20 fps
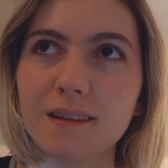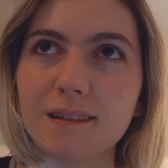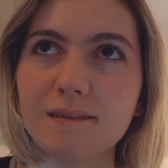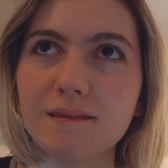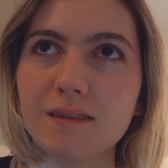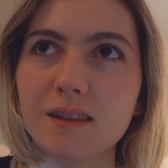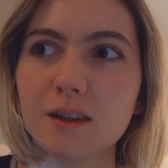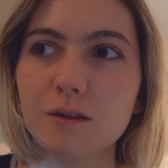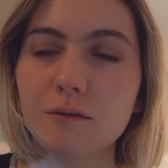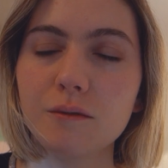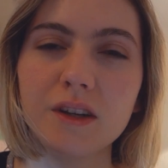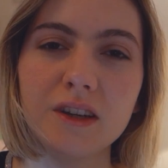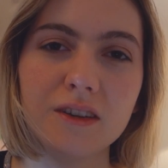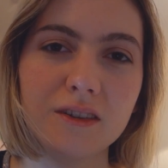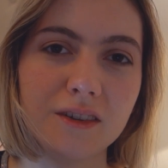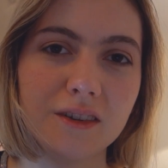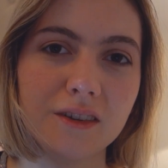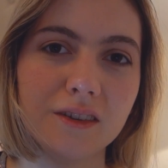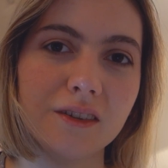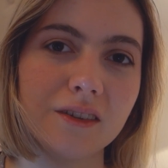well,
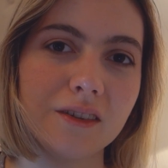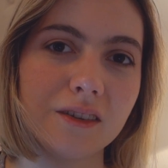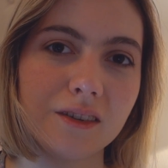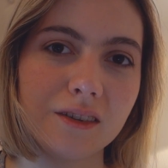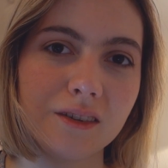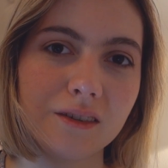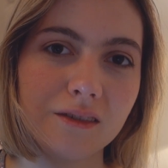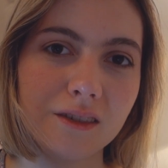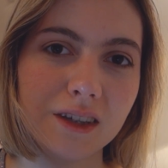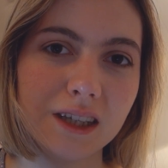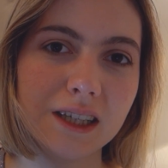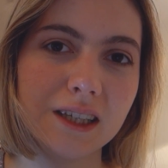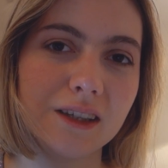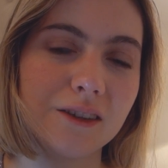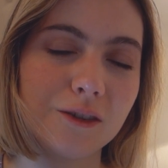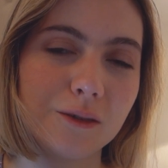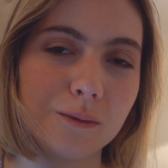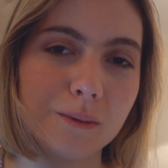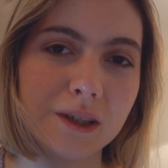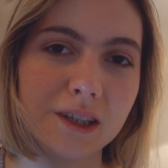recent really
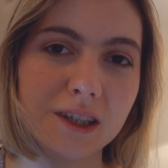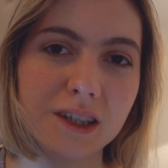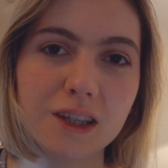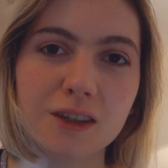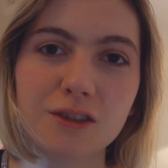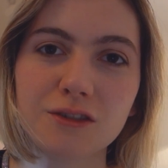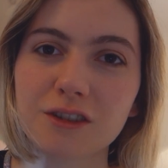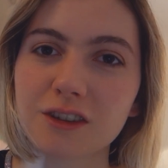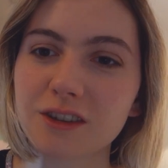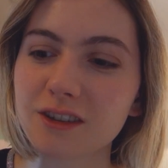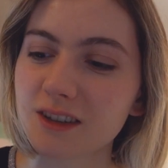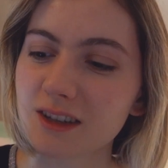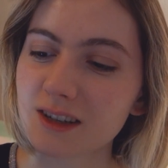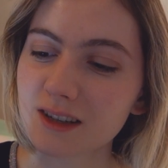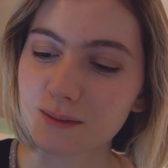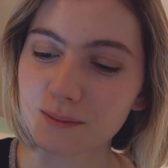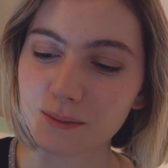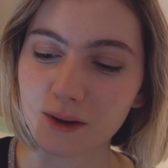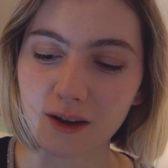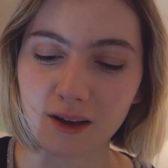to be
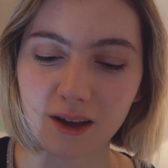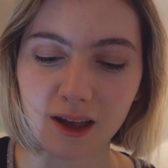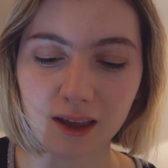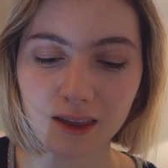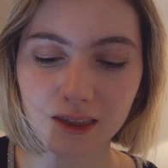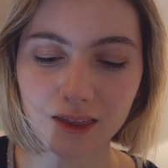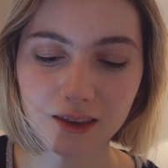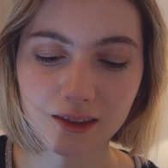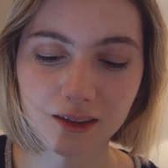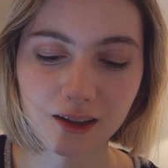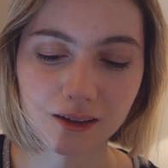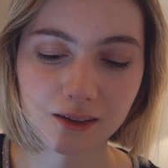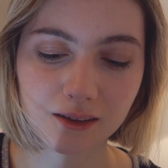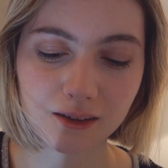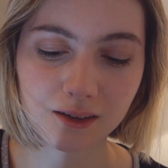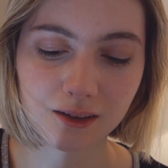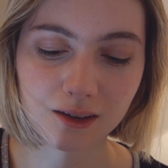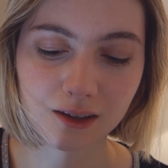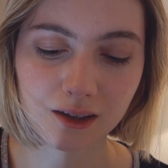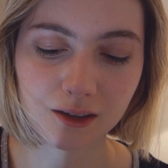interesting, but I think that
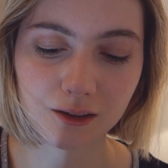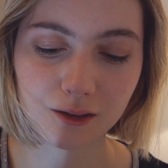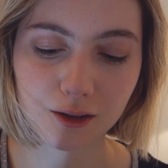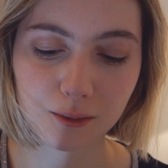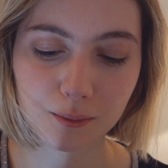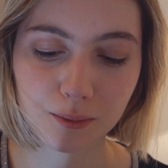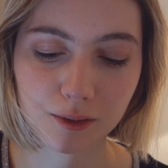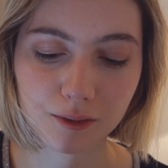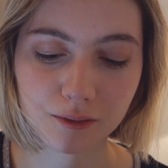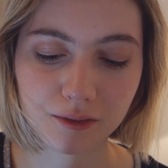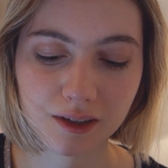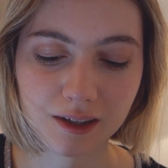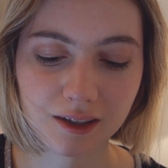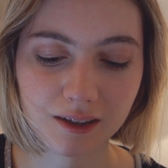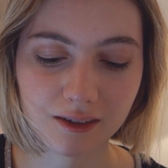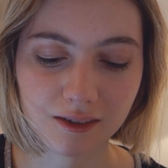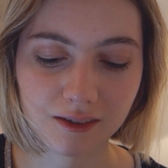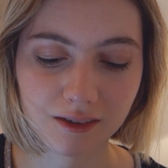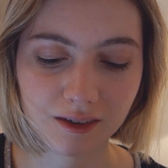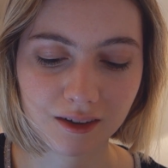in a couple of
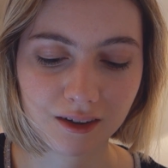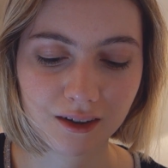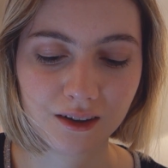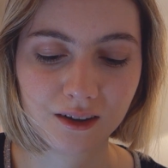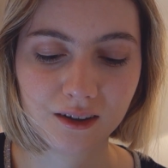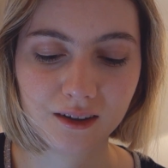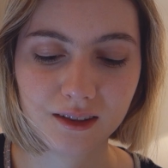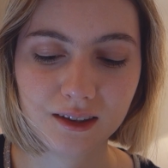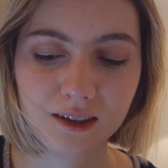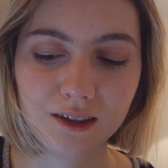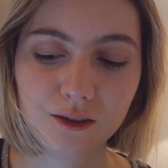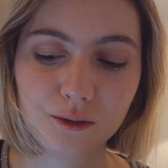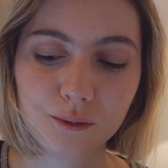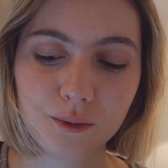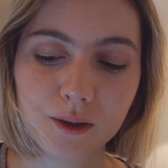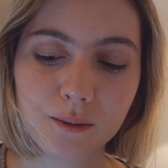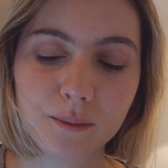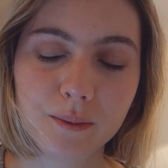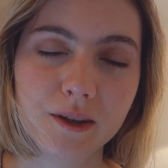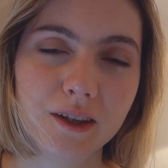years these
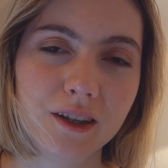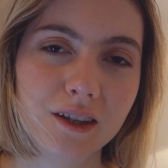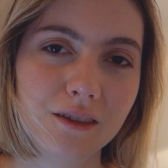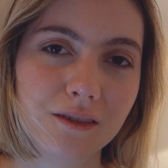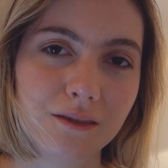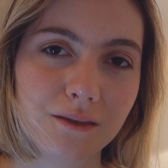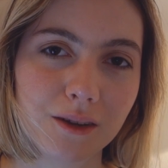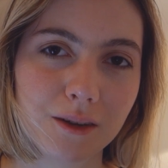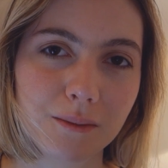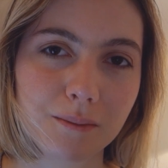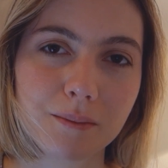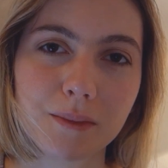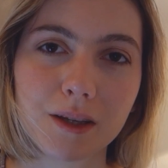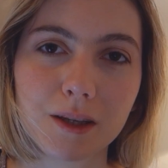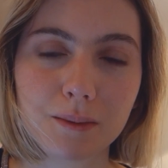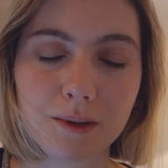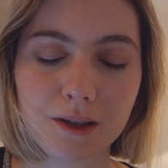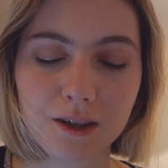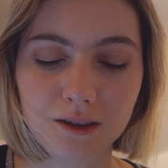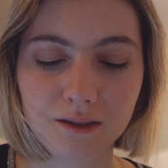will be, well,
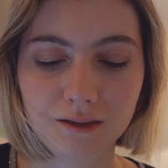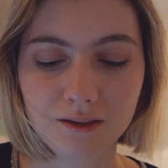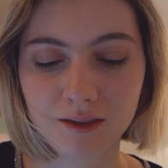maybe